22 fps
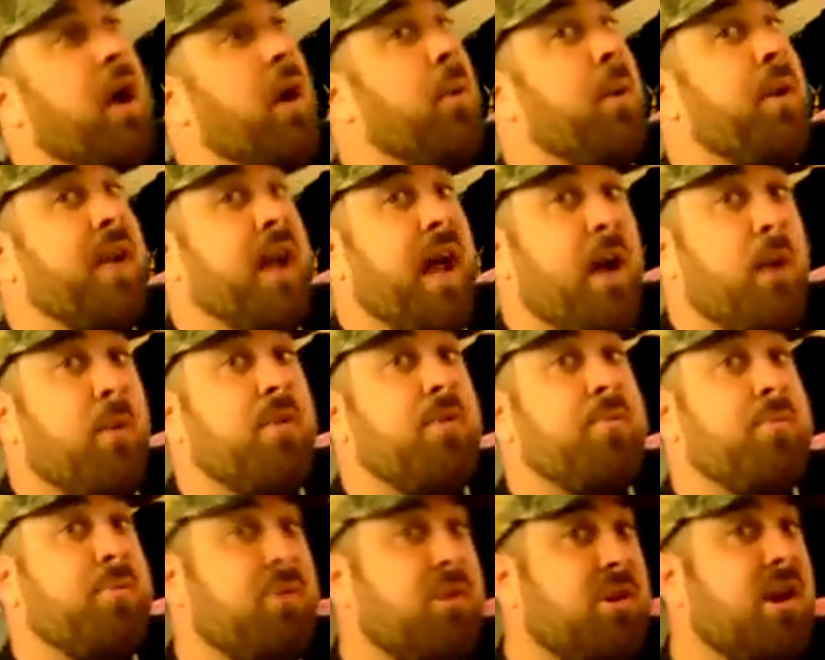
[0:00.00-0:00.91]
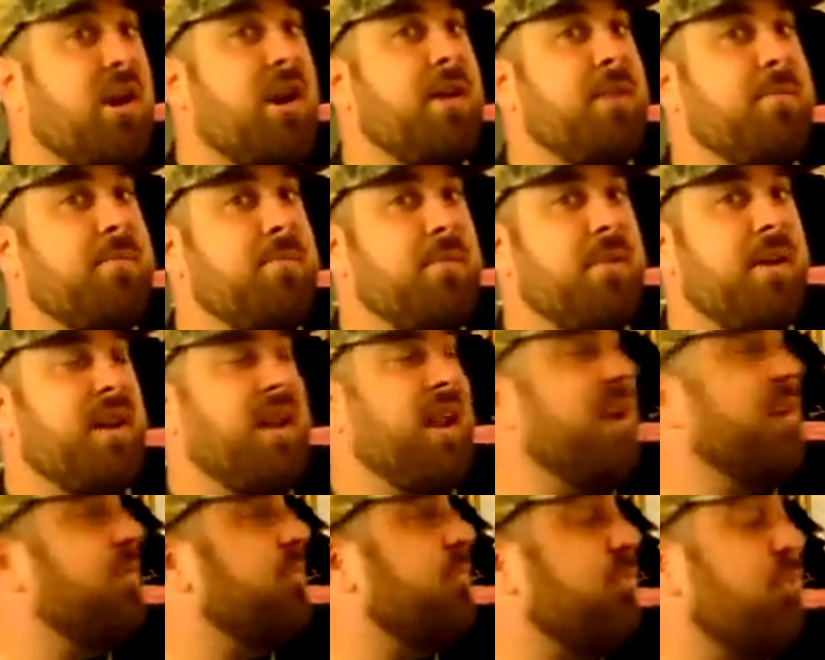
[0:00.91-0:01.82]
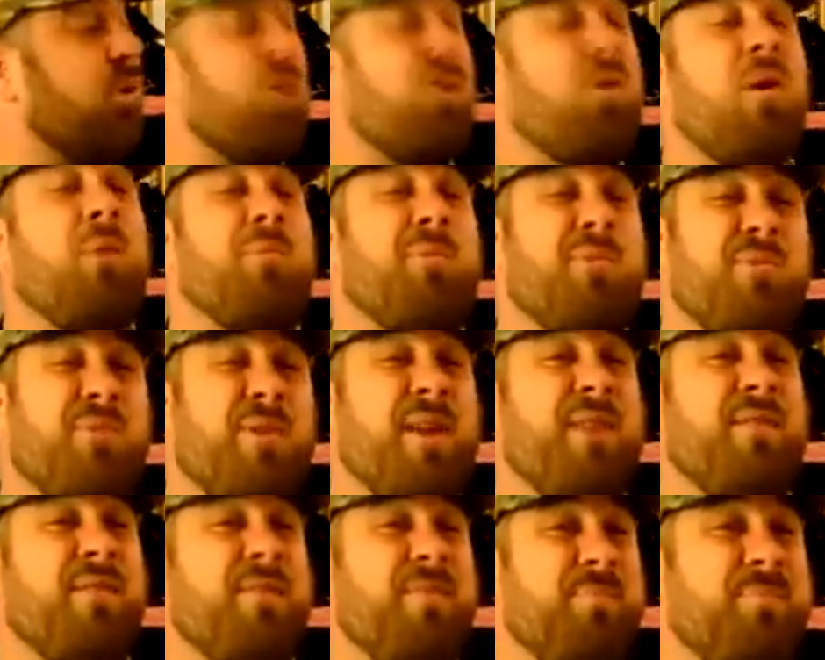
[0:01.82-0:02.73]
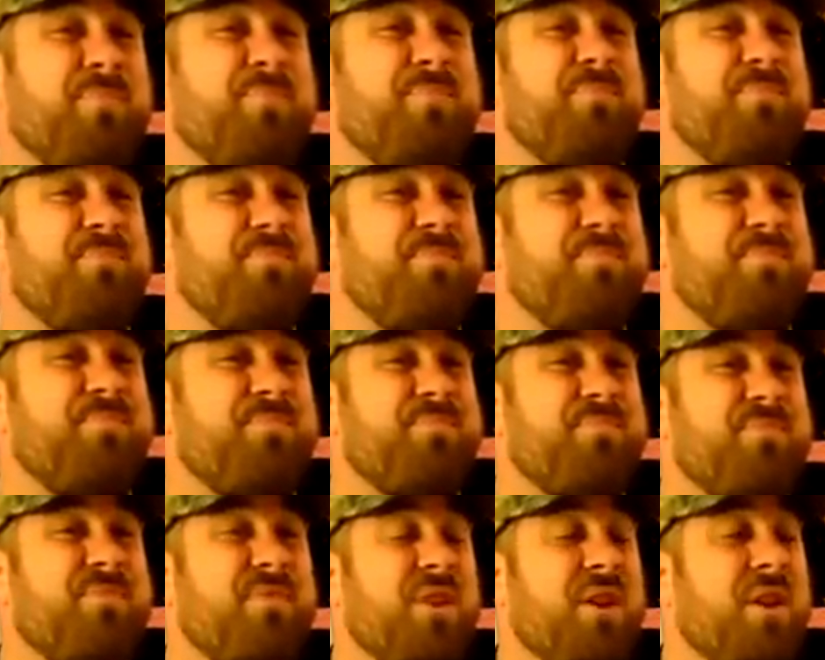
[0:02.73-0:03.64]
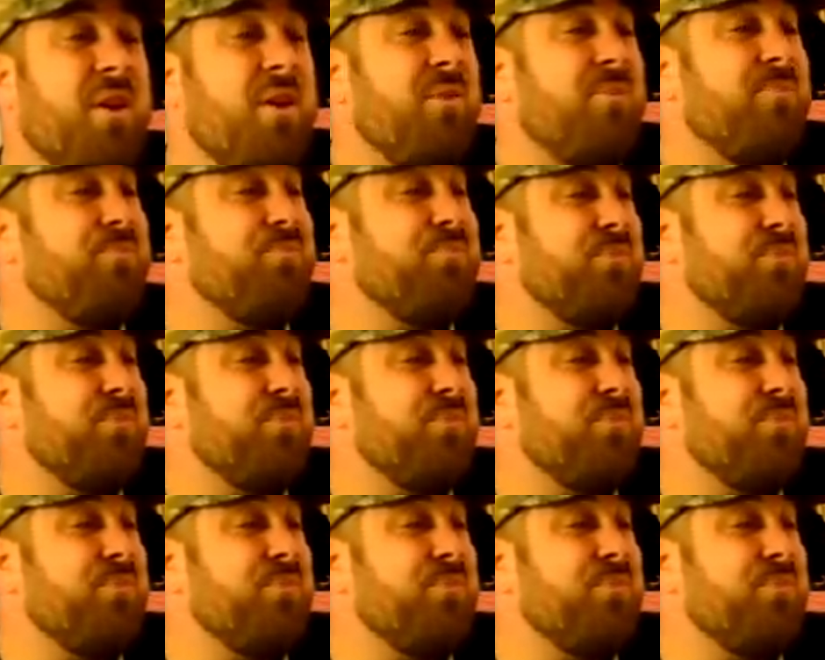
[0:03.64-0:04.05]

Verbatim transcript: I went out with Prime, and I broke up with Raven, you know?